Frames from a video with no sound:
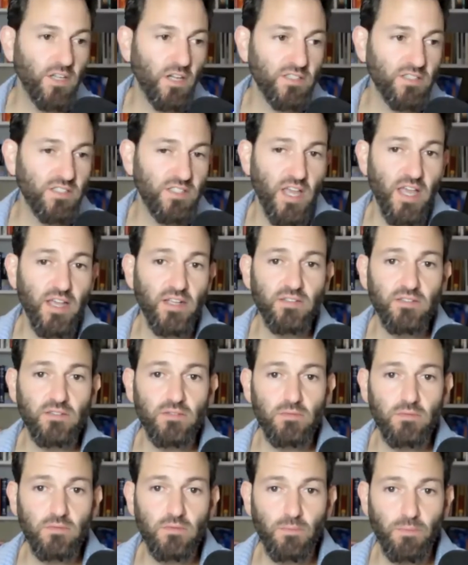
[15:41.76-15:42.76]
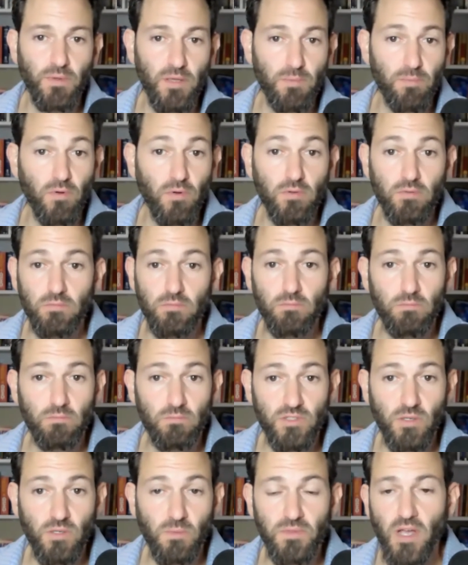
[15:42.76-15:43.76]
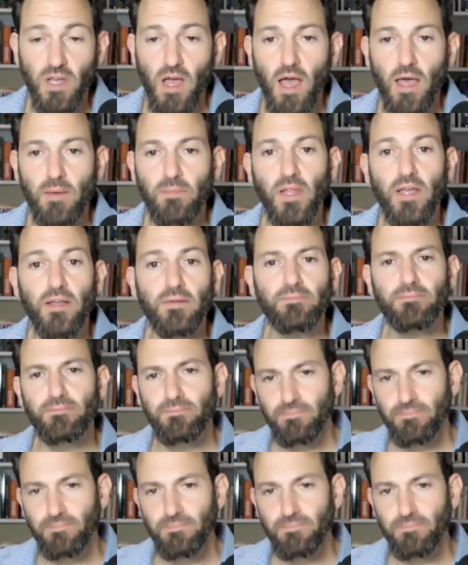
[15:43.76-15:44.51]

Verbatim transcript: does take people some time. Like